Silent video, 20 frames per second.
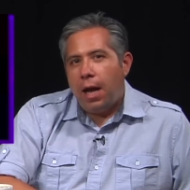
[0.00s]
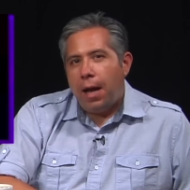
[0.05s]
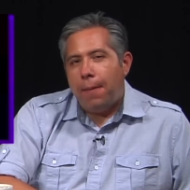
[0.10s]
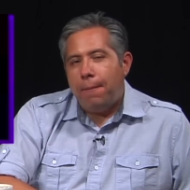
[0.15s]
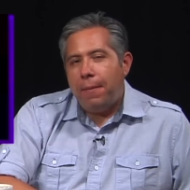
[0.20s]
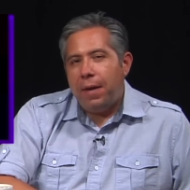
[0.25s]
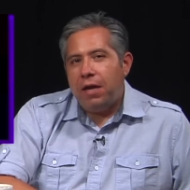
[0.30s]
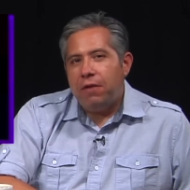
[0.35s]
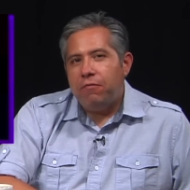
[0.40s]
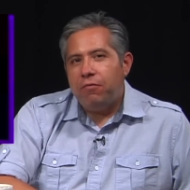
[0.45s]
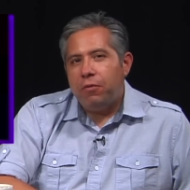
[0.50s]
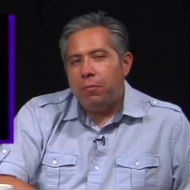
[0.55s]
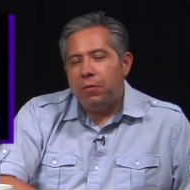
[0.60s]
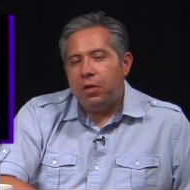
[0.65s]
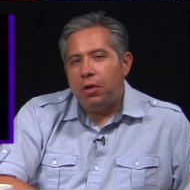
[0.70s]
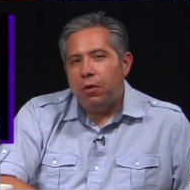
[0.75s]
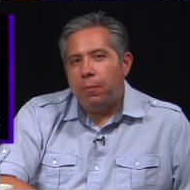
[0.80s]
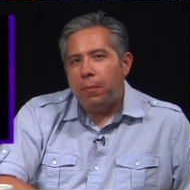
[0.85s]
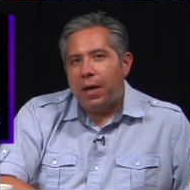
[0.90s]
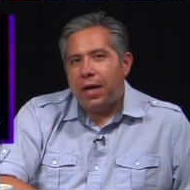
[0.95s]
A man from
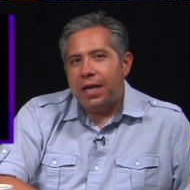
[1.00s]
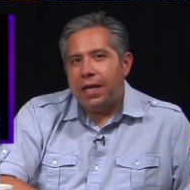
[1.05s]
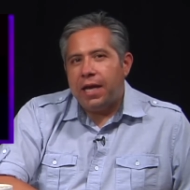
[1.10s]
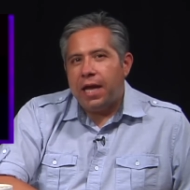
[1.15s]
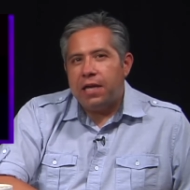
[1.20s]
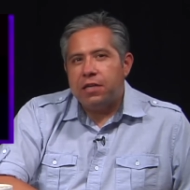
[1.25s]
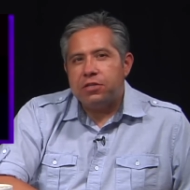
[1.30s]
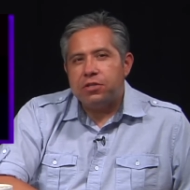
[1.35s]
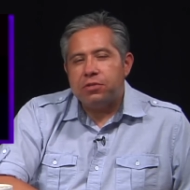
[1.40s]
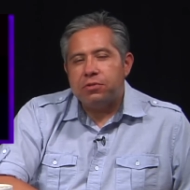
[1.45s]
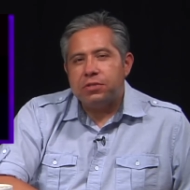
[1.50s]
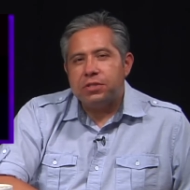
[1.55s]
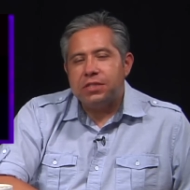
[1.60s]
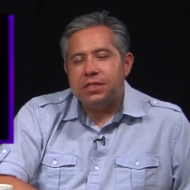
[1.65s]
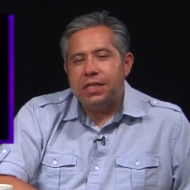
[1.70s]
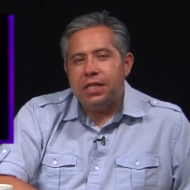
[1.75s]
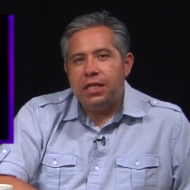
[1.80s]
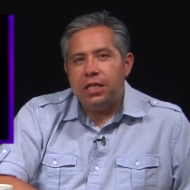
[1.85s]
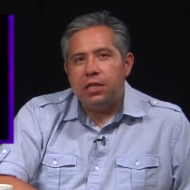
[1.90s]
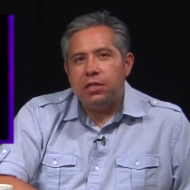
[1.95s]
nearby National
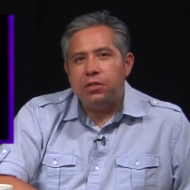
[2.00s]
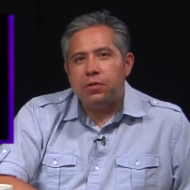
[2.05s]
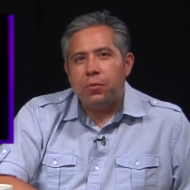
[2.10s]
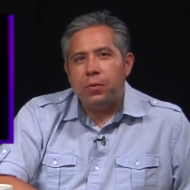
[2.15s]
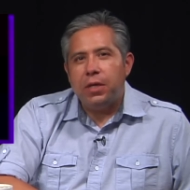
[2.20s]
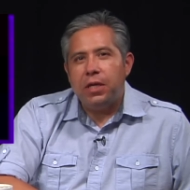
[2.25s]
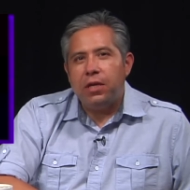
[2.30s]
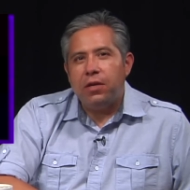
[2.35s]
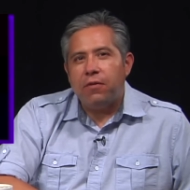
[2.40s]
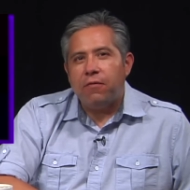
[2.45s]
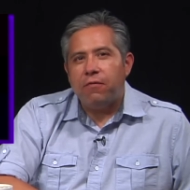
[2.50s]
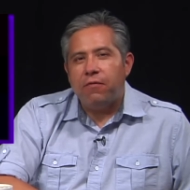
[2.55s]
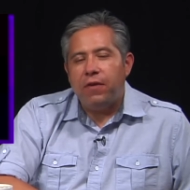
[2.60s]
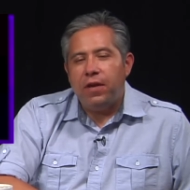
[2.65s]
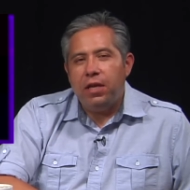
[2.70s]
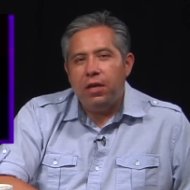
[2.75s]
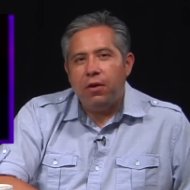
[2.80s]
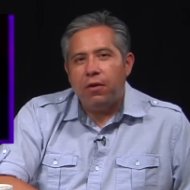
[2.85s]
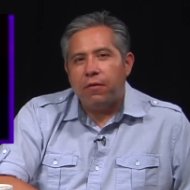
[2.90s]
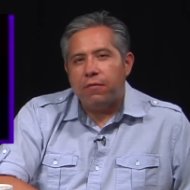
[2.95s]
City tweeted a
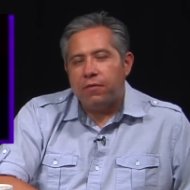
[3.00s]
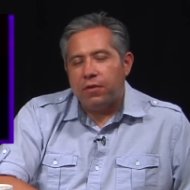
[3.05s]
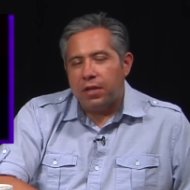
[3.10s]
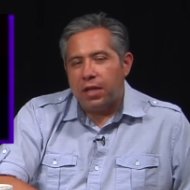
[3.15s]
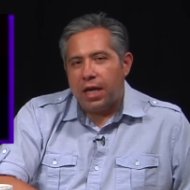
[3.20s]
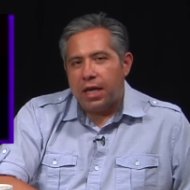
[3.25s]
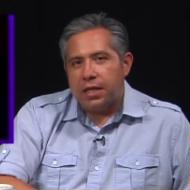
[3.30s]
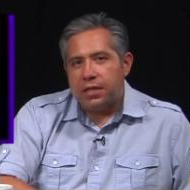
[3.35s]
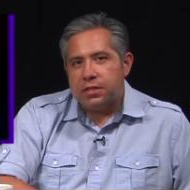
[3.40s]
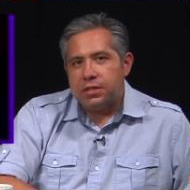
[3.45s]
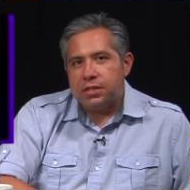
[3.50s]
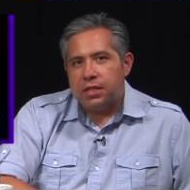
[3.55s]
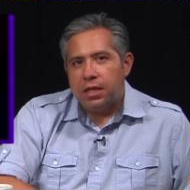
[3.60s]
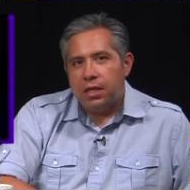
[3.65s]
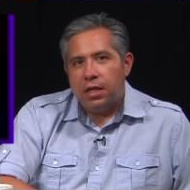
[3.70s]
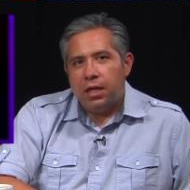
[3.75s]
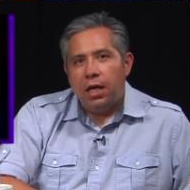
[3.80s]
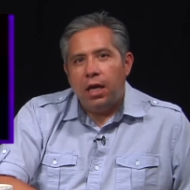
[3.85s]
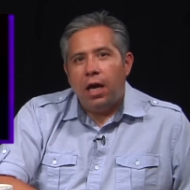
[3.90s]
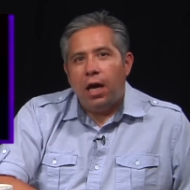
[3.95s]
video of the lights.
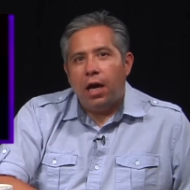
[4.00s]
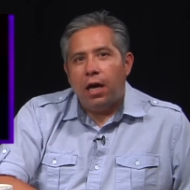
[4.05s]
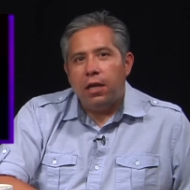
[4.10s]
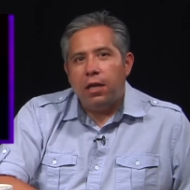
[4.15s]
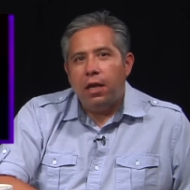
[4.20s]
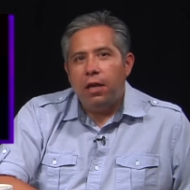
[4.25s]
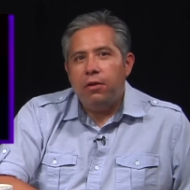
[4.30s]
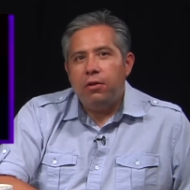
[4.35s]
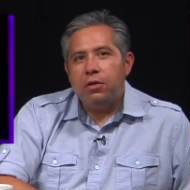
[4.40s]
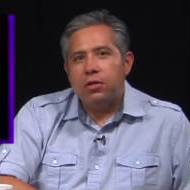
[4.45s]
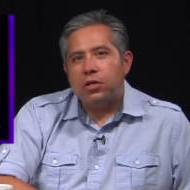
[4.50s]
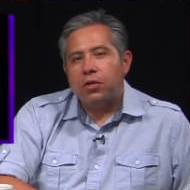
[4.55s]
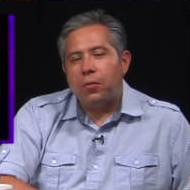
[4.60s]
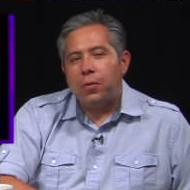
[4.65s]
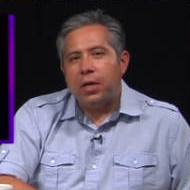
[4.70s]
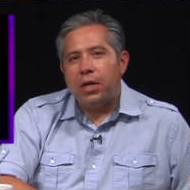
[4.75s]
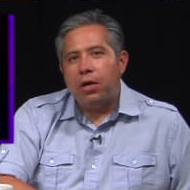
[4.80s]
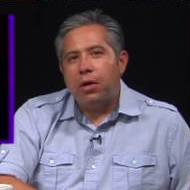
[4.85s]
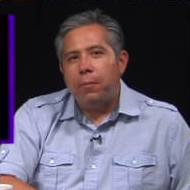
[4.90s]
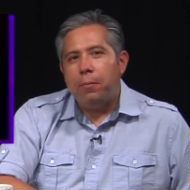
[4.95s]
Another
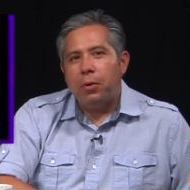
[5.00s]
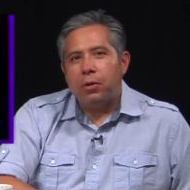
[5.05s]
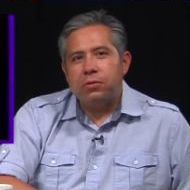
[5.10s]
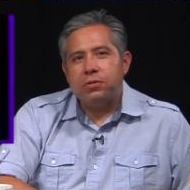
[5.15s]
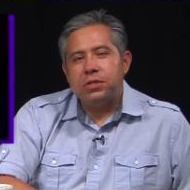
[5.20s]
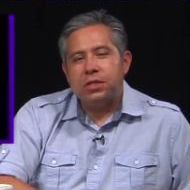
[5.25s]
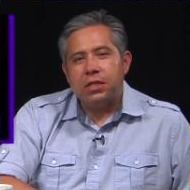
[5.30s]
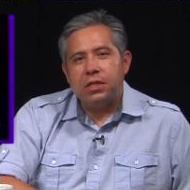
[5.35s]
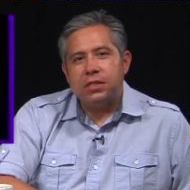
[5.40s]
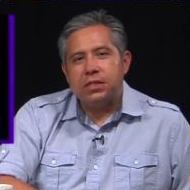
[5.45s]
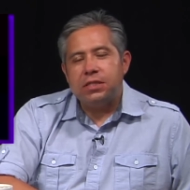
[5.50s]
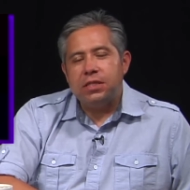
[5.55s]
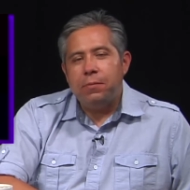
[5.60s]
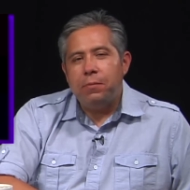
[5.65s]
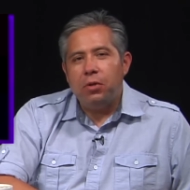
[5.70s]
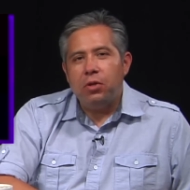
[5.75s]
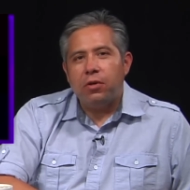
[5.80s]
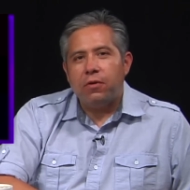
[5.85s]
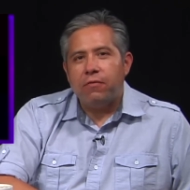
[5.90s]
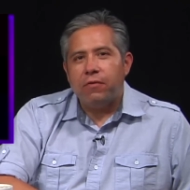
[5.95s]
tweeter posted a
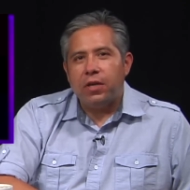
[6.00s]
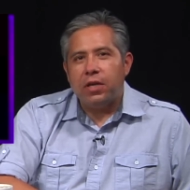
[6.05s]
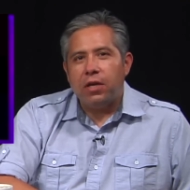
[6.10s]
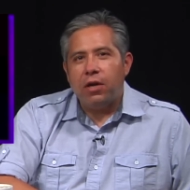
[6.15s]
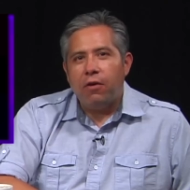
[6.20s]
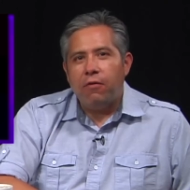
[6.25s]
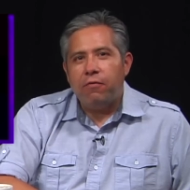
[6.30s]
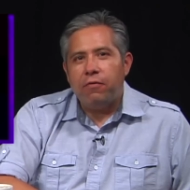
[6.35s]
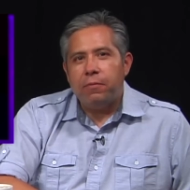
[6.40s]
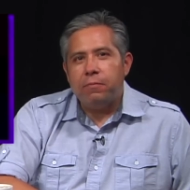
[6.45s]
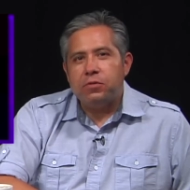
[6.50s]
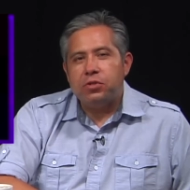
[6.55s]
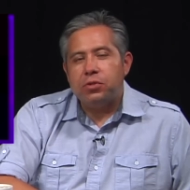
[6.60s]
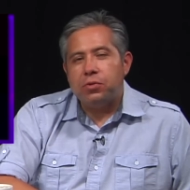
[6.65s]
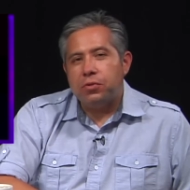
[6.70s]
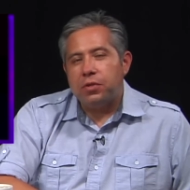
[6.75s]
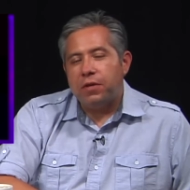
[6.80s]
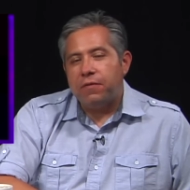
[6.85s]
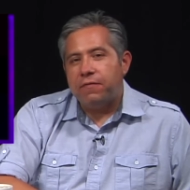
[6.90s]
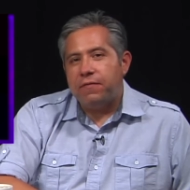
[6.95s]
similar video from
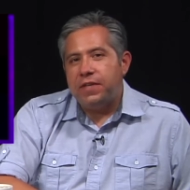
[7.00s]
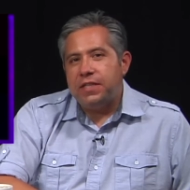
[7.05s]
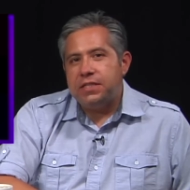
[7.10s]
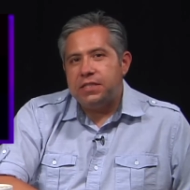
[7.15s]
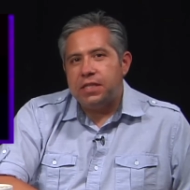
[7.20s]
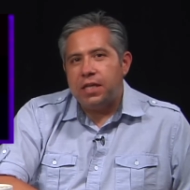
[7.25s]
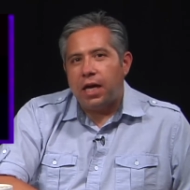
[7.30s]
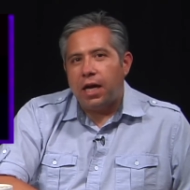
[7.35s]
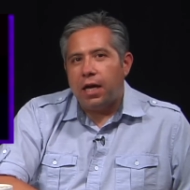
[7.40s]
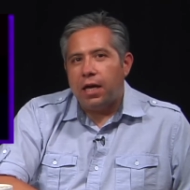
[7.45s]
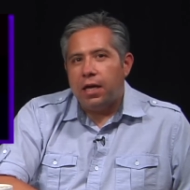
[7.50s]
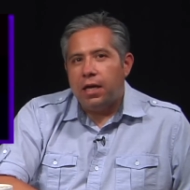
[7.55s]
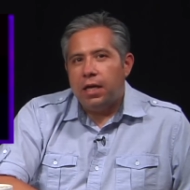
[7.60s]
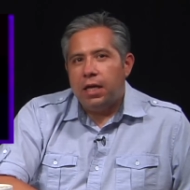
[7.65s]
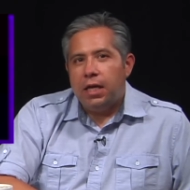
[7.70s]
Chula Vista.